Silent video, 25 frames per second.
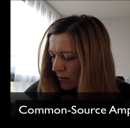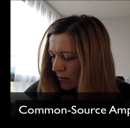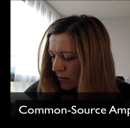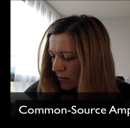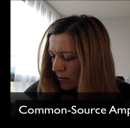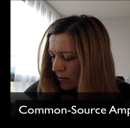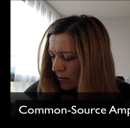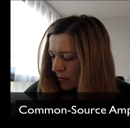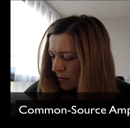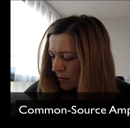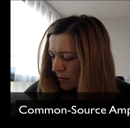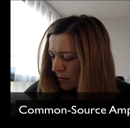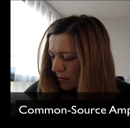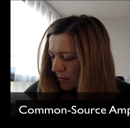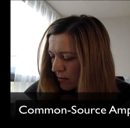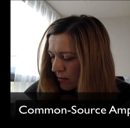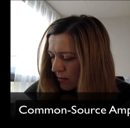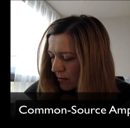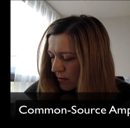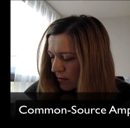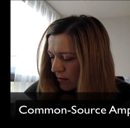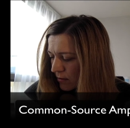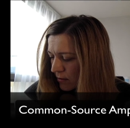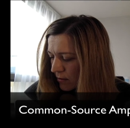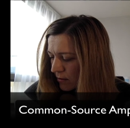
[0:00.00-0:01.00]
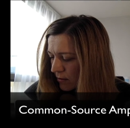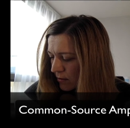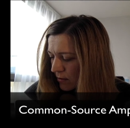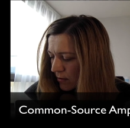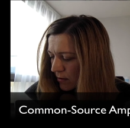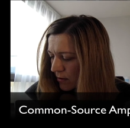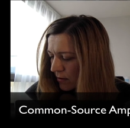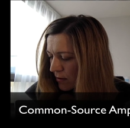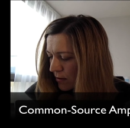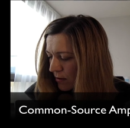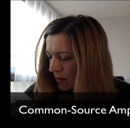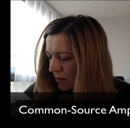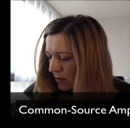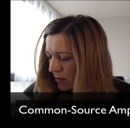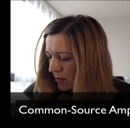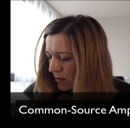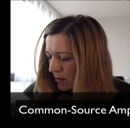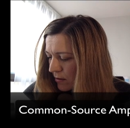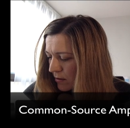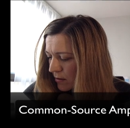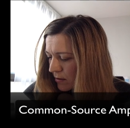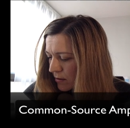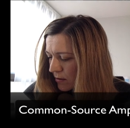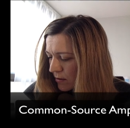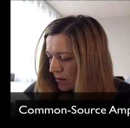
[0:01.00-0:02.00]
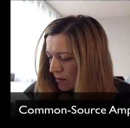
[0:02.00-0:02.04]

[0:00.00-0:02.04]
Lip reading: Nothing is said.